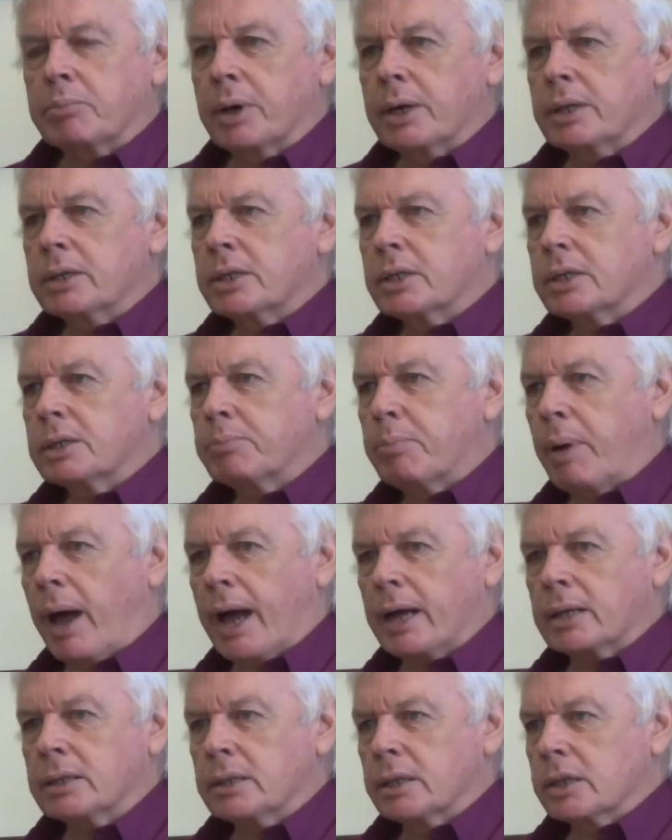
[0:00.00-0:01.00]
It brings us
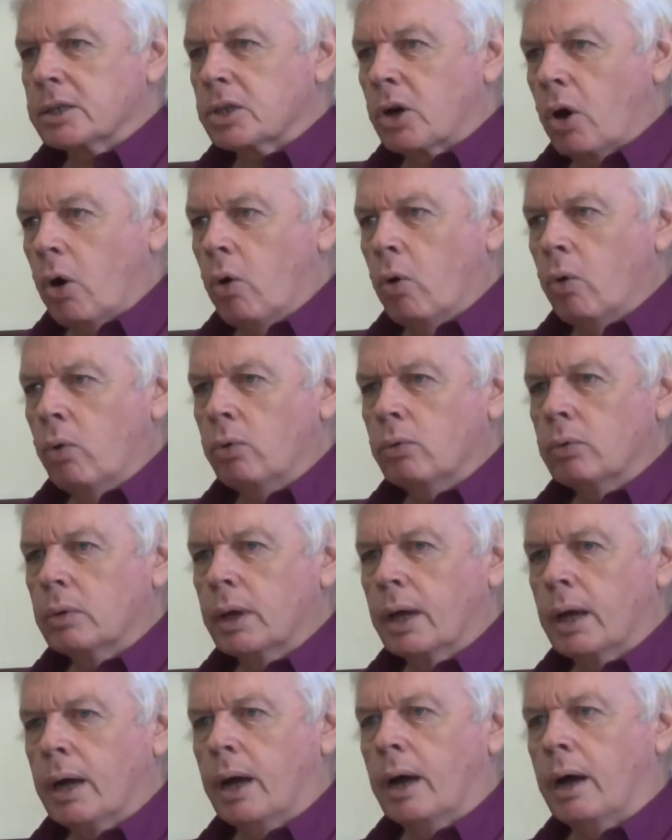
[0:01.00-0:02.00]
back to this
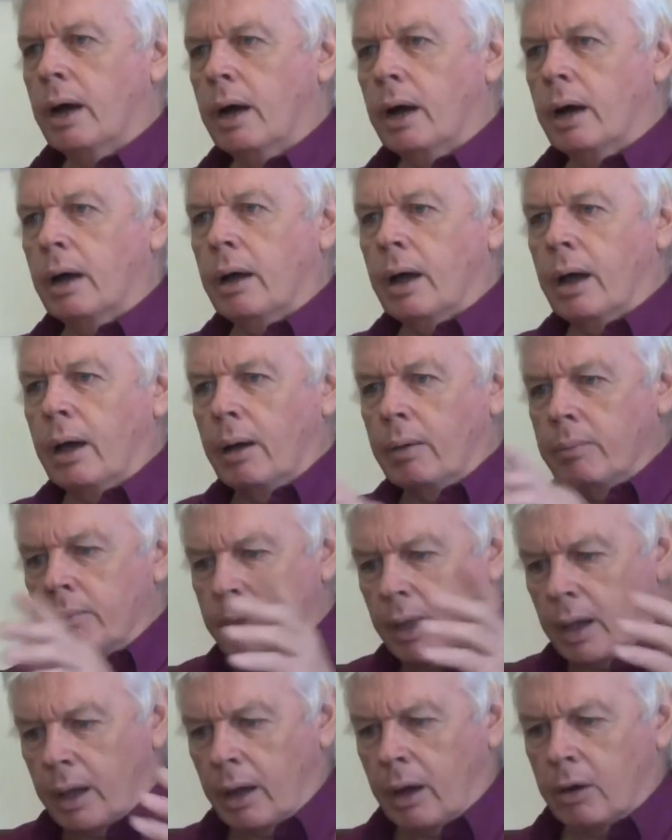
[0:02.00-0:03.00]
whole
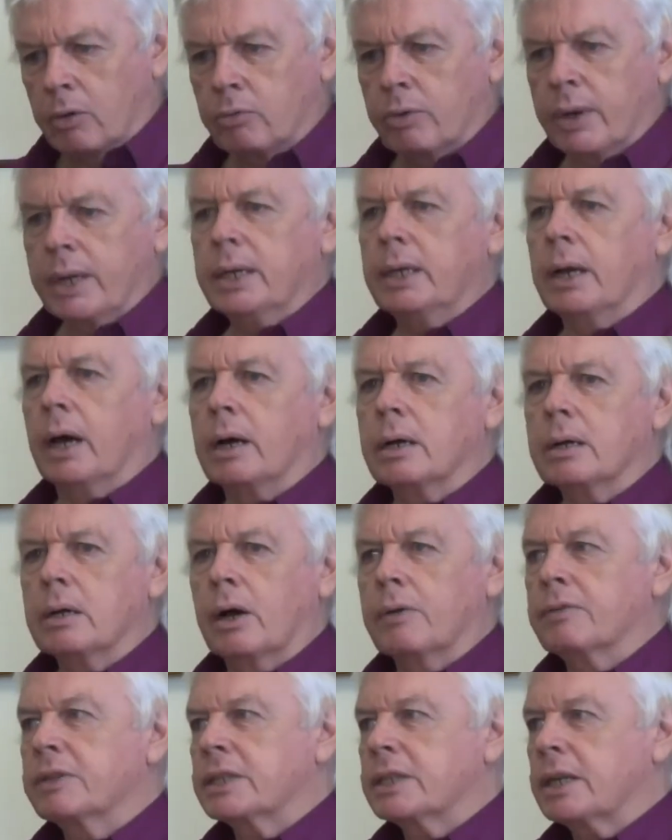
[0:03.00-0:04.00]

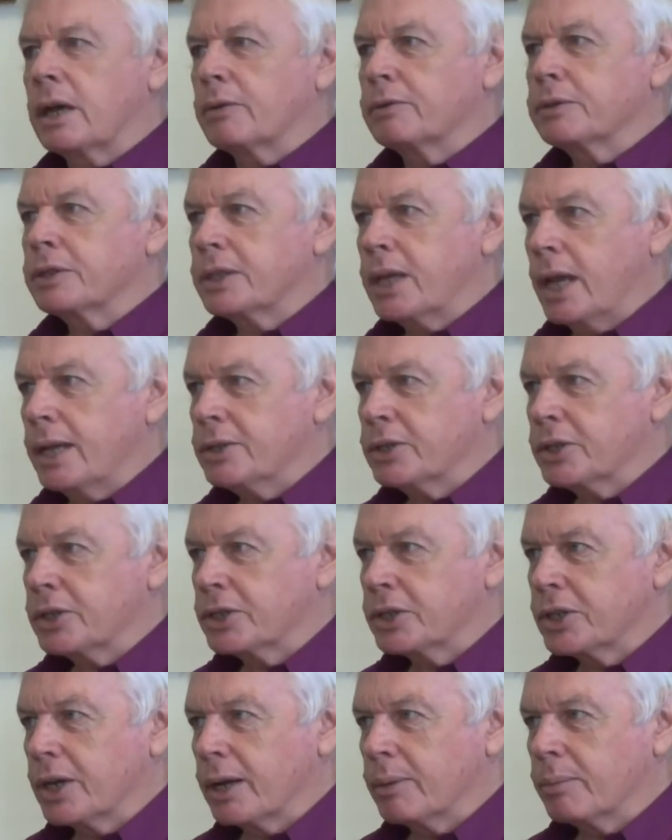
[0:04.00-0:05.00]
arena of
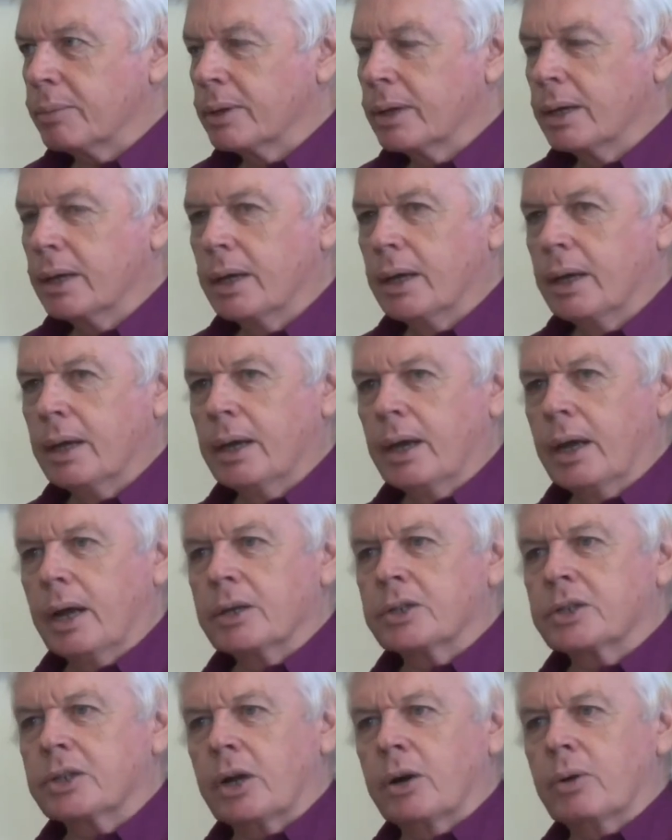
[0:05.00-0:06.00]
self-censorship.
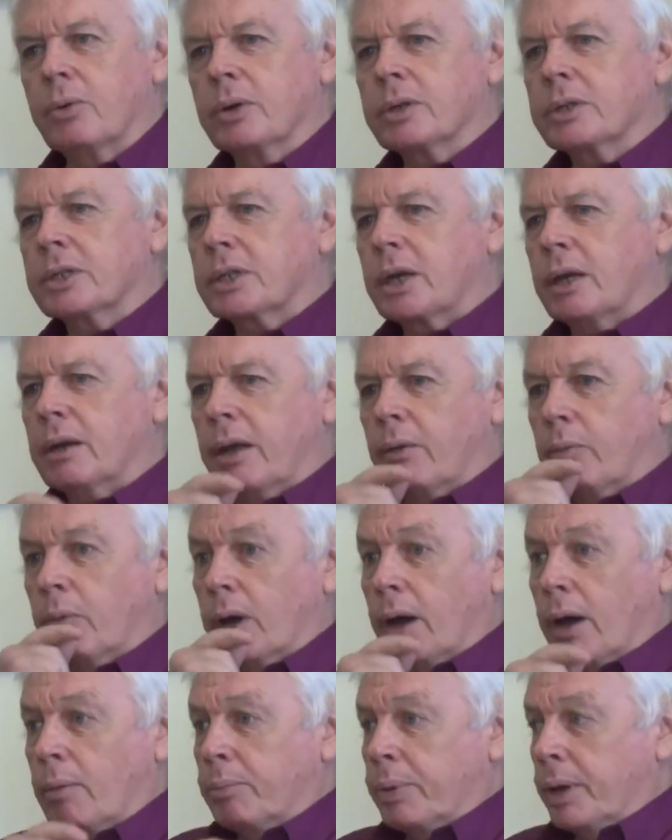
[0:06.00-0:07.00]
So
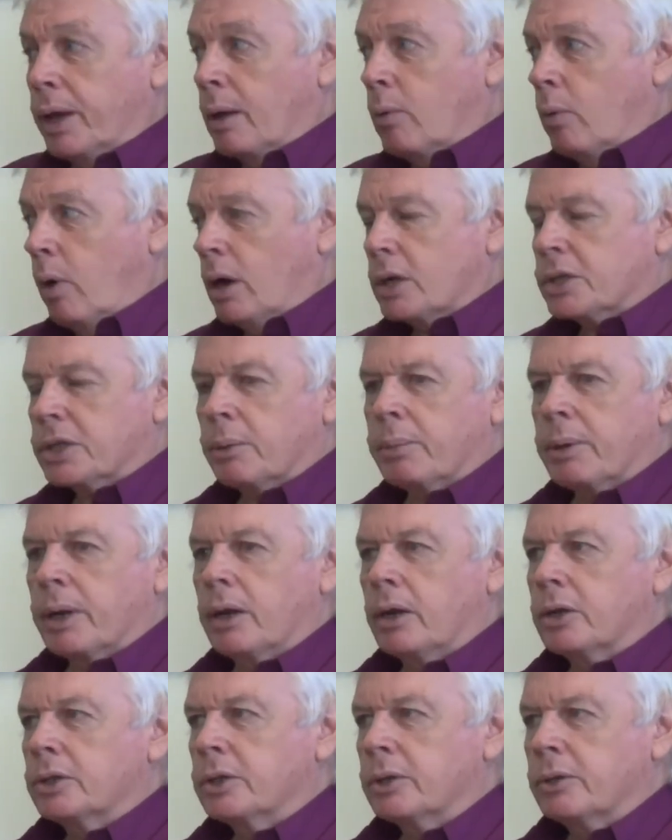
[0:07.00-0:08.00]
suddenly, well, I'm being watched,
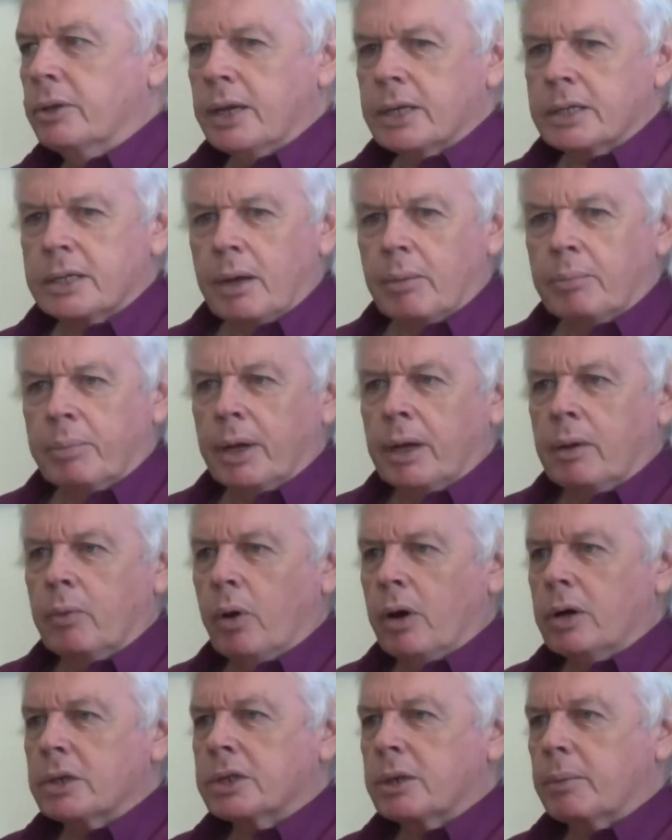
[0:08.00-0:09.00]
I better not do this, I'm
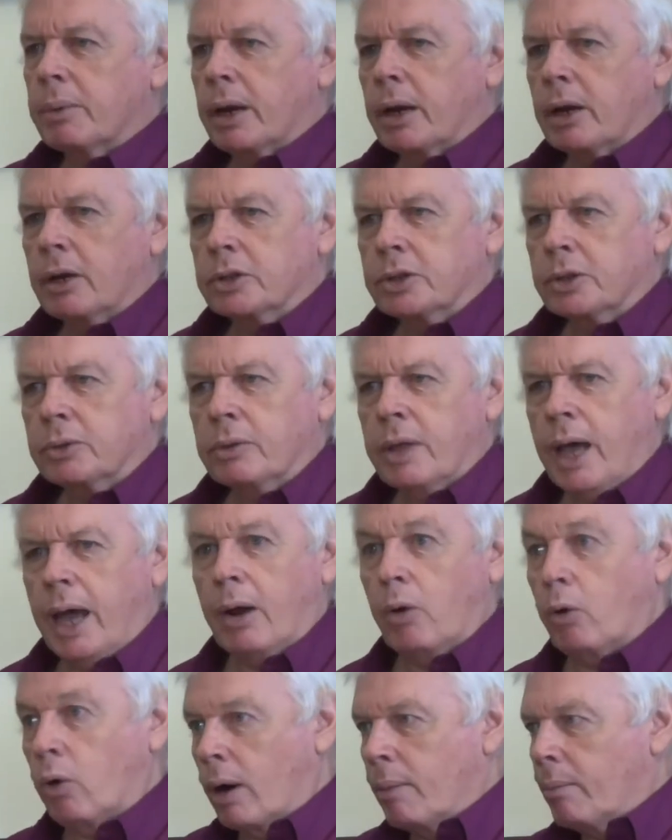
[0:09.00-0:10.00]
being watched, I better not do
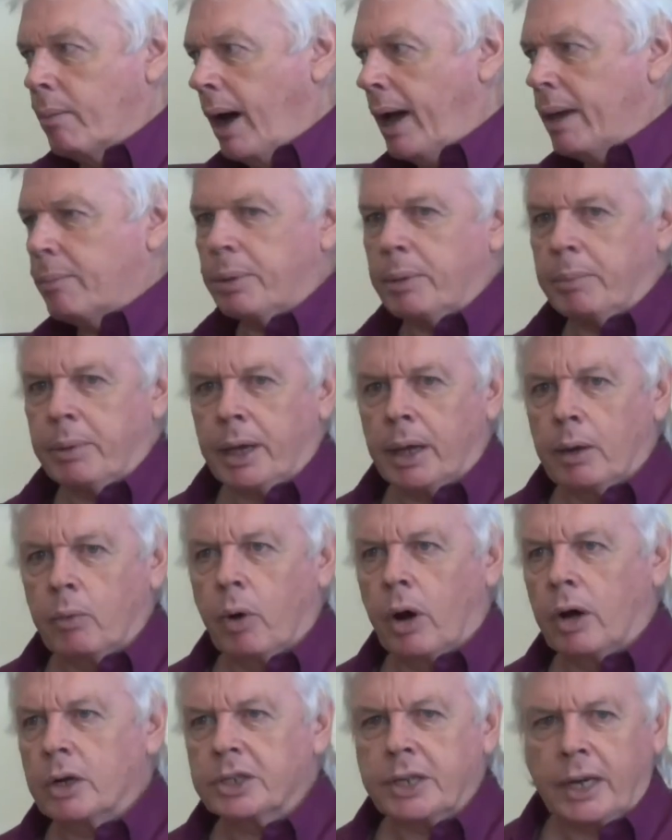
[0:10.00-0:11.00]
that, or I might be
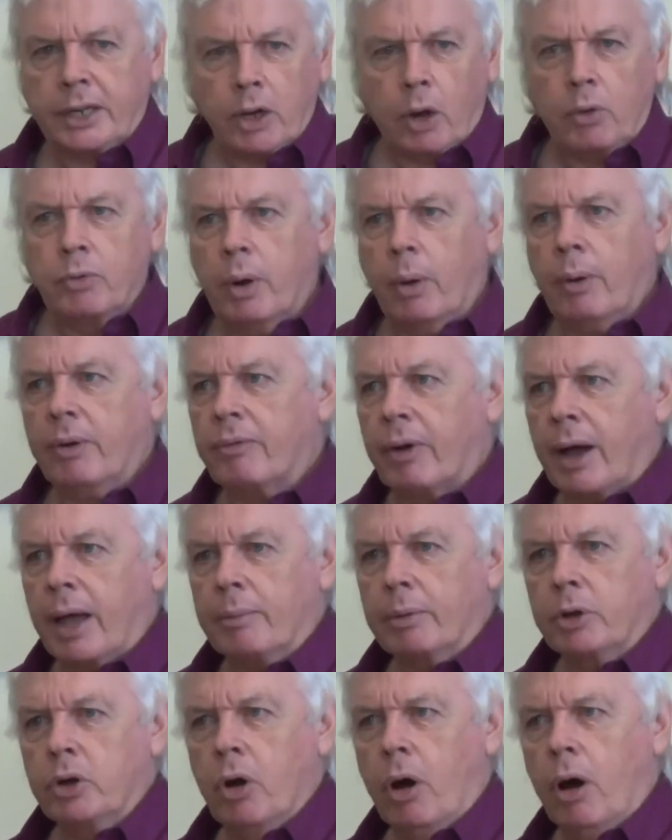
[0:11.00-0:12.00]
being watched, I don't know
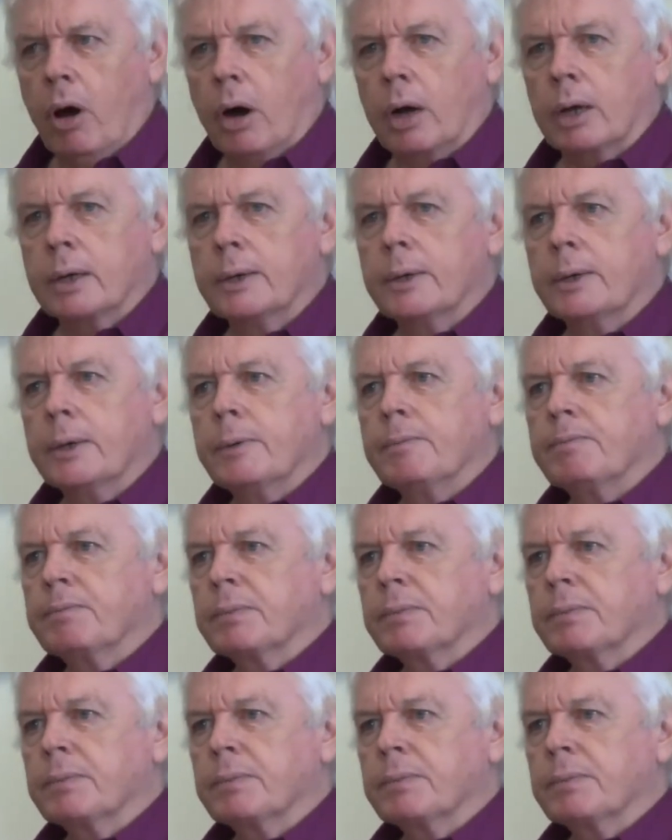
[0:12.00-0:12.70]
if I am or not.